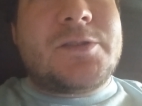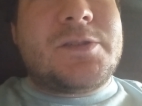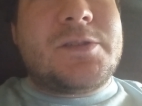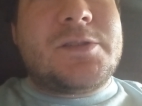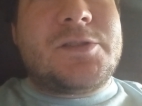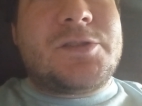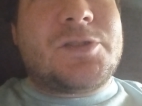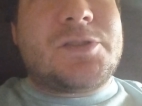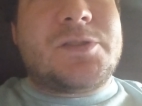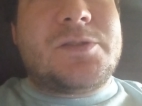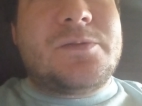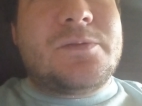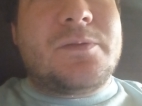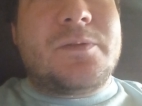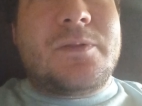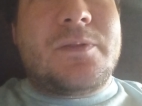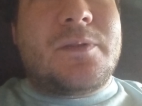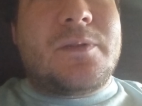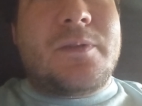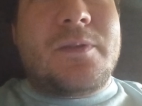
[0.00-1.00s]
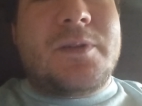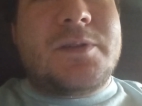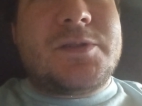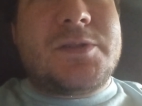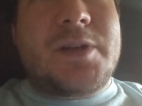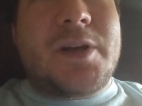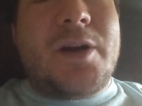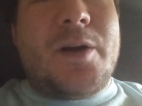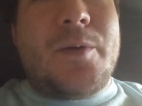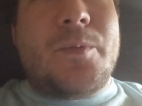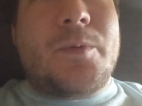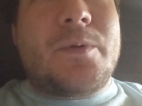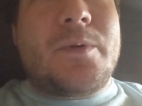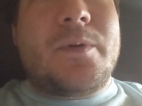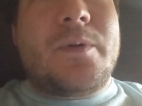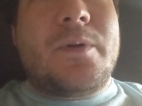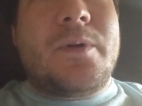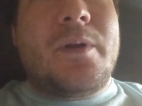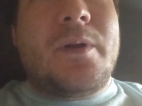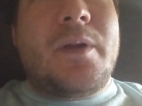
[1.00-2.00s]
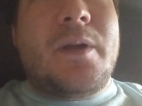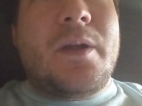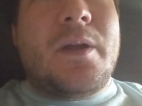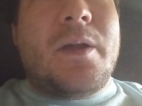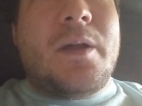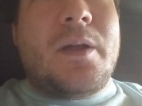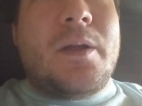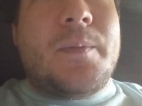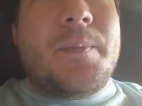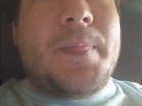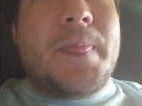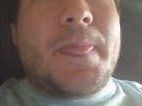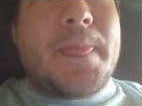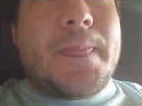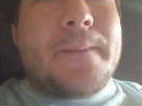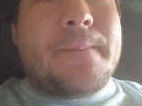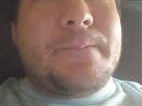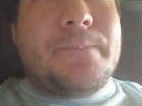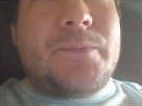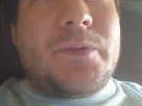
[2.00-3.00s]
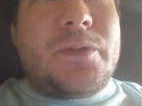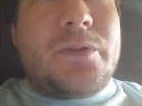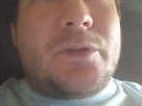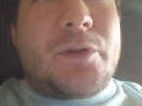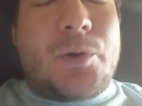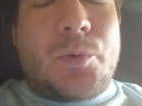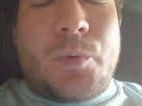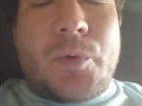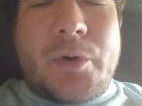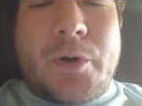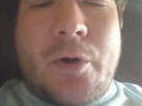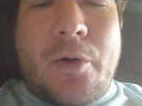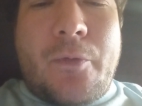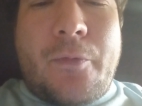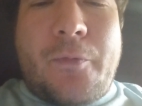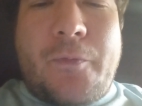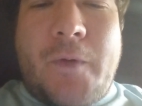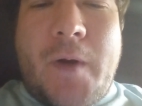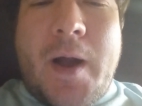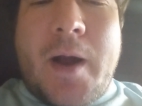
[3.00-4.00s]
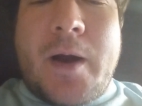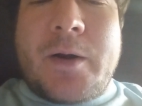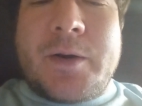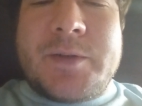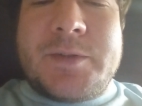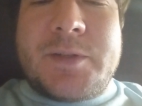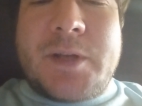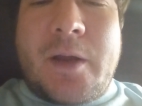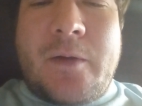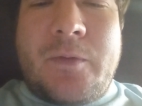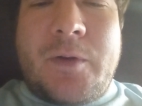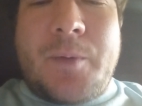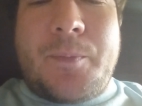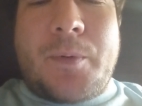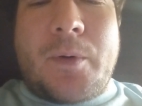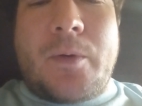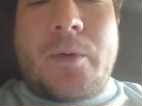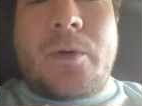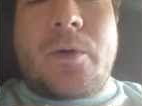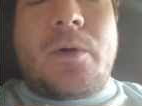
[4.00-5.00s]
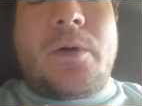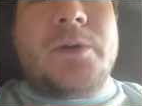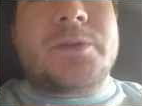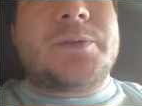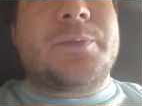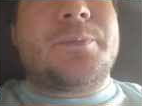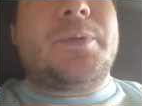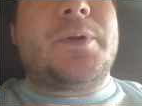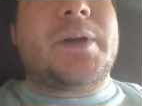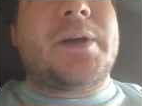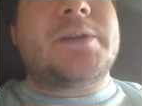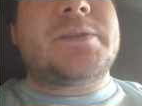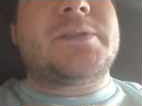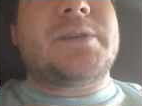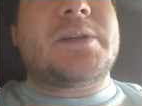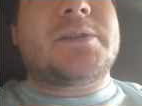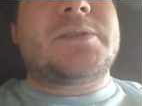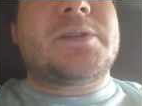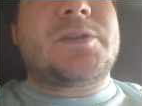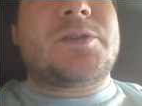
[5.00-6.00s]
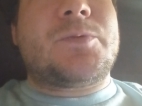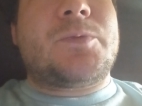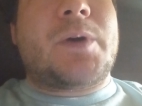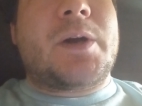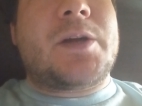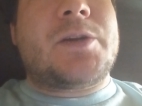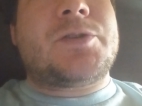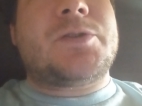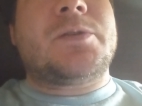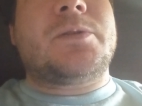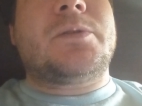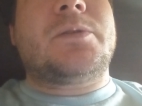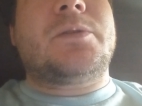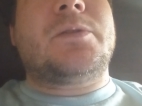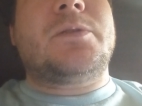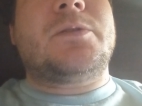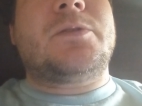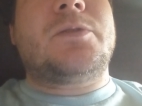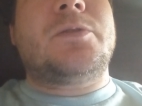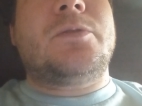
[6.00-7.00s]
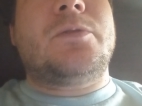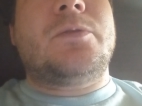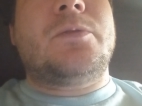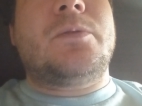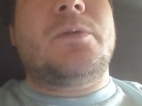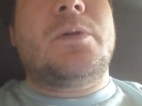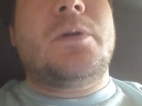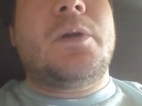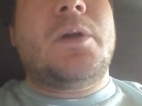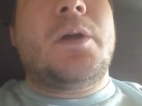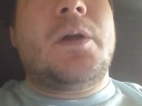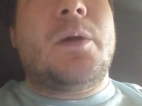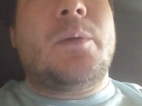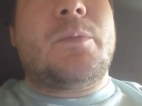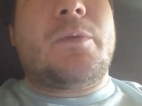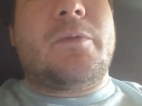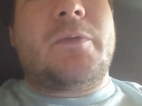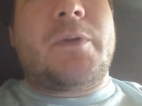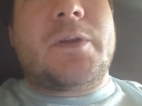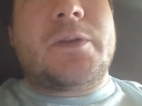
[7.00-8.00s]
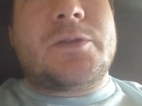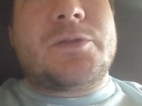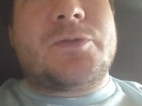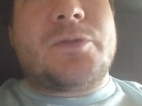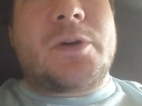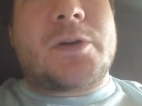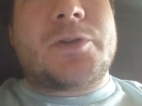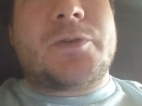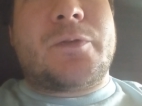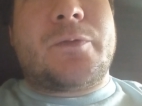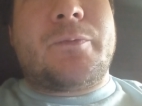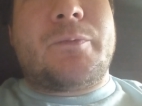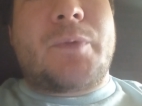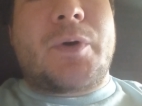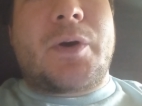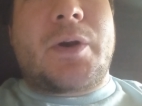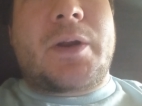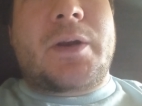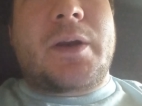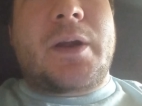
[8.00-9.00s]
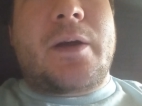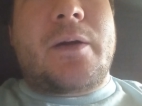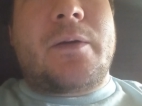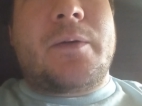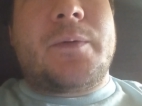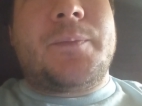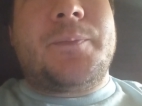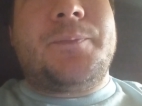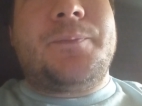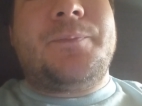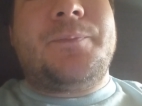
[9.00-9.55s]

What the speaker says: It's terrible. There were no fire safety protocols in place in that situation to prevent the structure from burning down,